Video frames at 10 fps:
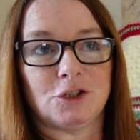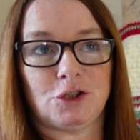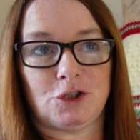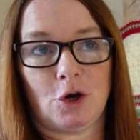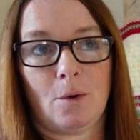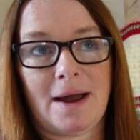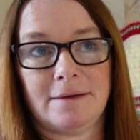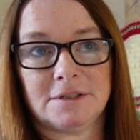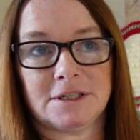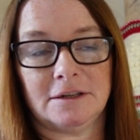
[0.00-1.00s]
to go
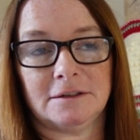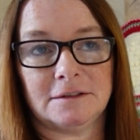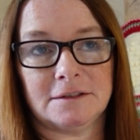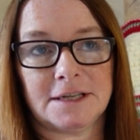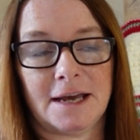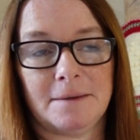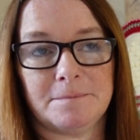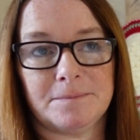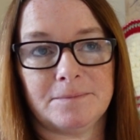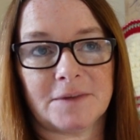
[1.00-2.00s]
out and
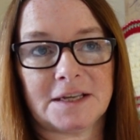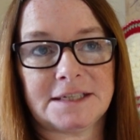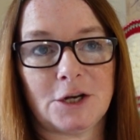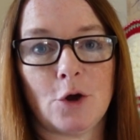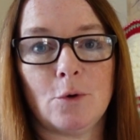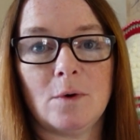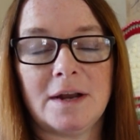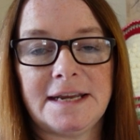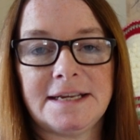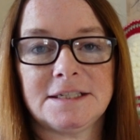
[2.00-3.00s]
because I know
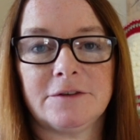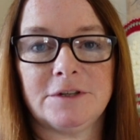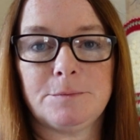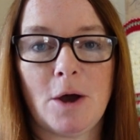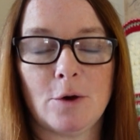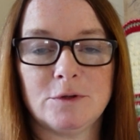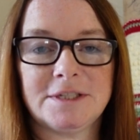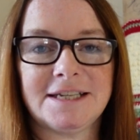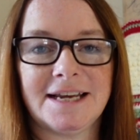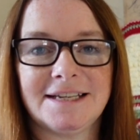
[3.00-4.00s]
Anita had
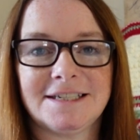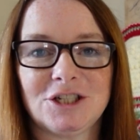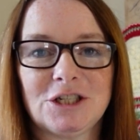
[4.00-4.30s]
posted,